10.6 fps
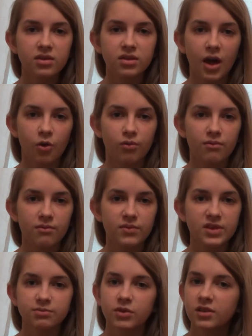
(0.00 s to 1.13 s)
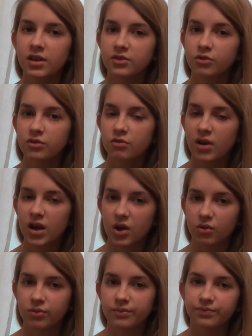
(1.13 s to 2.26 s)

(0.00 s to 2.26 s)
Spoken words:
Now, spotlight on Krakow.